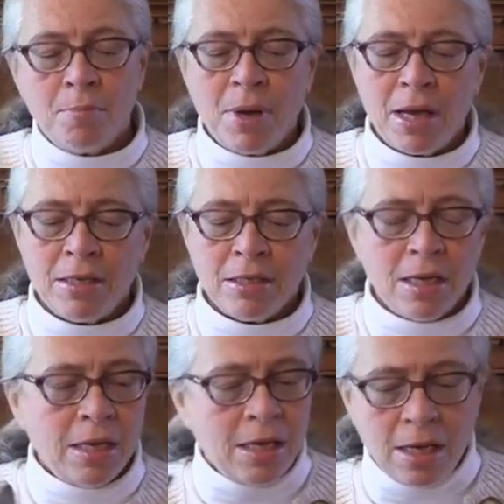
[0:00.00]
But
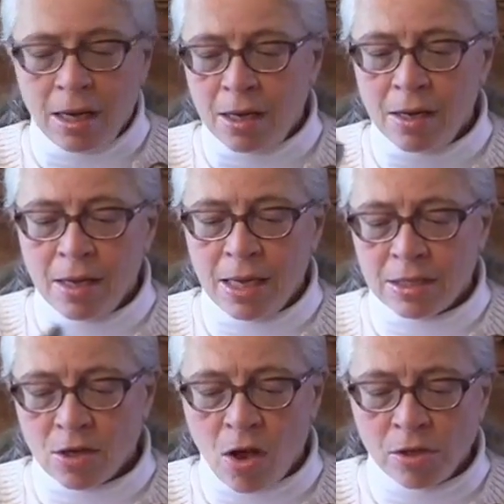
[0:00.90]

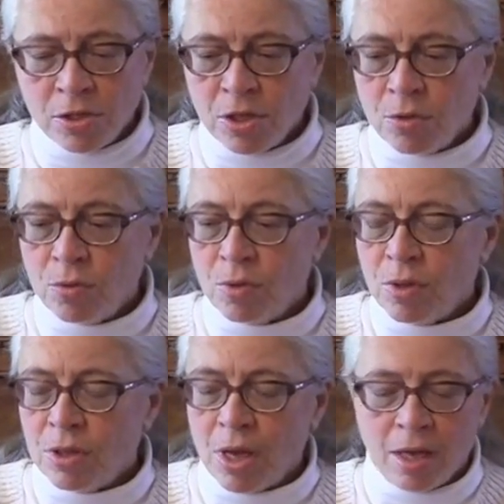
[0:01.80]
it's also
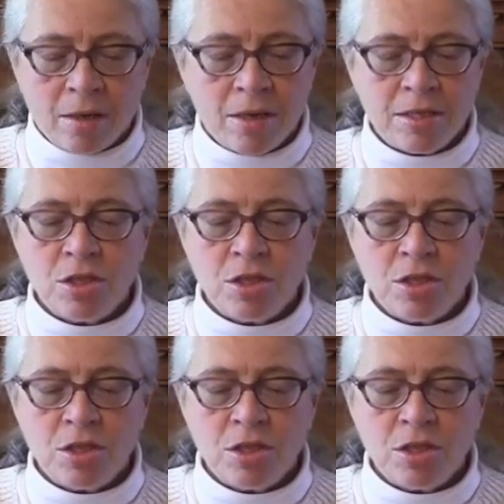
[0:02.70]
a